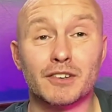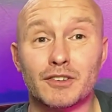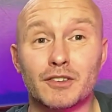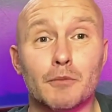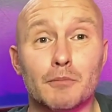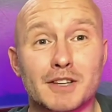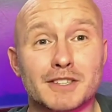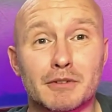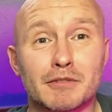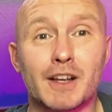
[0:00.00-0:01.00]
it's not Marty
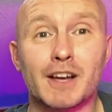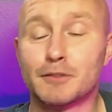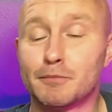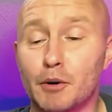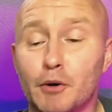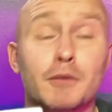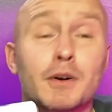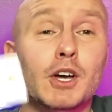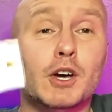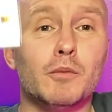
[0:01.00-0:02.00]
McFly's, but
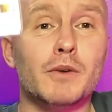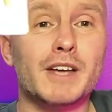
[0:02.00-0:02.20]
we